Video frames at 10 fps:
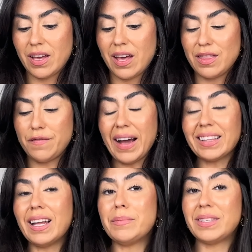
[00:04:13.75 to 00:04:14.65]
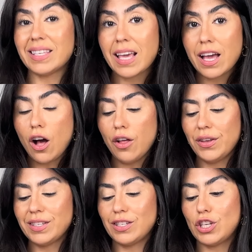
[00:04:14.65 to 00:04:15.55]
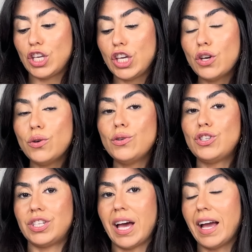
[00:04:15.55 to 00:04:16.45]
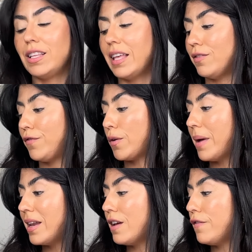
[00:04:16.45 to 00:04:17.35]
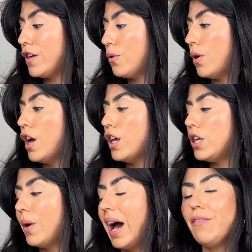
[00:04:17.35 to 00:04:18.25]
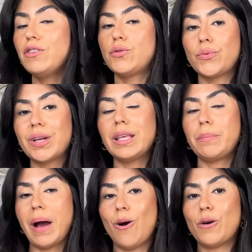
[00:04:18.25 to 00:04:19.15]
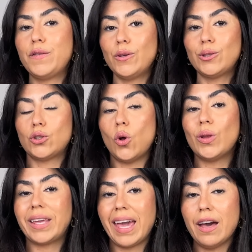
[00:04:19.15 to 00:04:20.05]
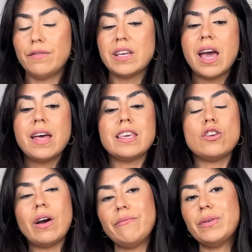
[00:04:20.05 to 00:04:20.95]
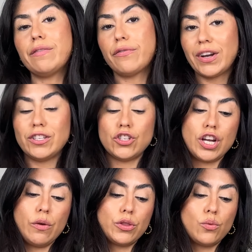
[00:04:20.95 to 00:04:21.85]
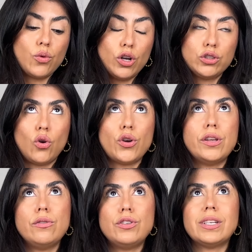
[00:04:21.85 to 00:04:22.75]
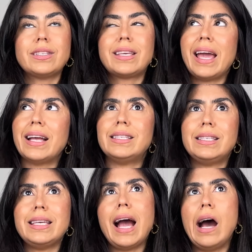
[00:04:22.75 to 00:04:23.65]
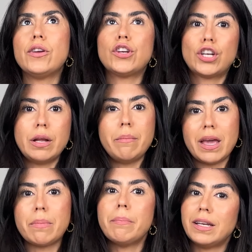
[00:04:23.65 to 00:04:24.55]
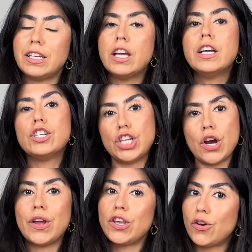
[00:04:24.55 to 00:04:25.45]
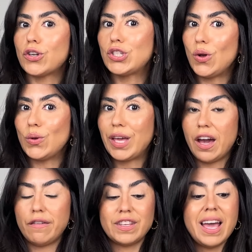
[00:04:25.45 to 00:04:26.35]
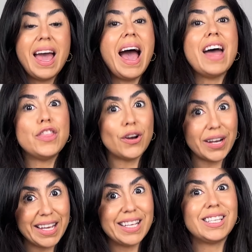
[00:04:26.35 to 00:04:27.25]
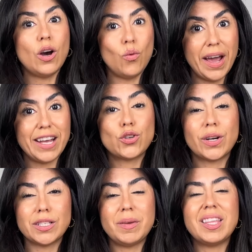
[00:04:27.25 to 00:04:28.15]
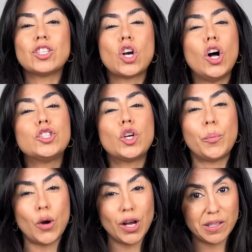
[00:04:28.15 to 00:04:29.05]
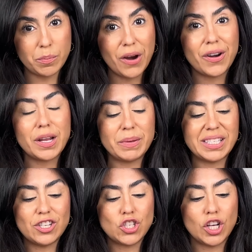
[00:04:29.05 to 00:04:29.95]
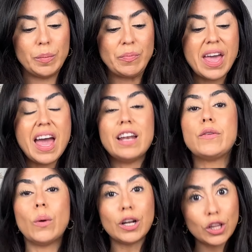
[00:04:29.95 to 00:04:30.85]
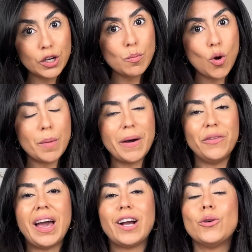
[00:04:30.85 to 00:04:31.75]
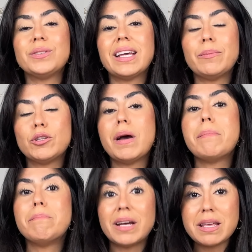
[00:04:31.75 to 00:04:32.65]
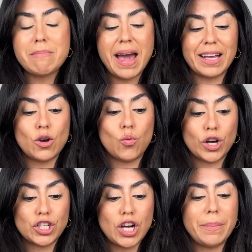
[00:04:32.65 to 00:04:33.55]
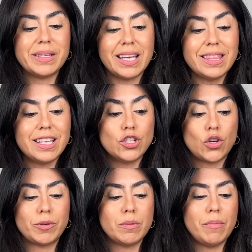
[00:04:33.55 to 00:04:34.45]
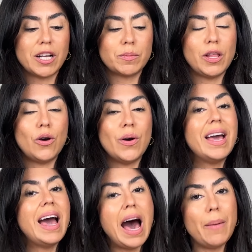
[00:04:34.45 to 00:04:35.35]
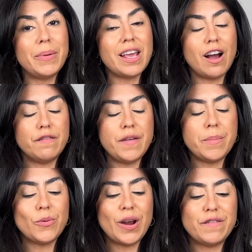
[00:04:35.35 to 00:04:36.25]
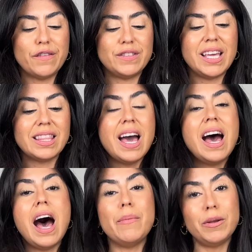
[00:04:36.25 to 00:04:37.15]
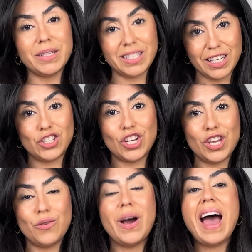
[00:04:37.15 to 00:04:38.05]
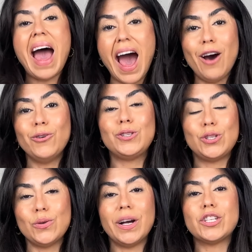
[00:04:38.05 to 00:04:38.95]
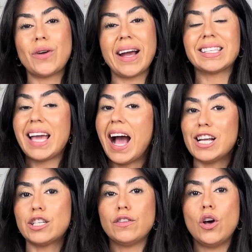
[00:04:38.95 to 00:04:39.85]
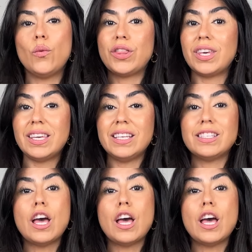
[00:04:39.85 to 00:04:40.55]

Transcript: the fact that I'm seeing all this is a huge sign that for many of you, you have this really powerful soul gift that you have been afraid to share with the world, or you just can't see how you're going to make money sharing your soul gift. And there is a way, trust me. That's called your prosperity potential. And if you want to learn more about that, go sign up to my Money Magnet Workshop. It's in the description box below, happening on February fifteenth. I'm going to be teaching you how to attract cash flow with ease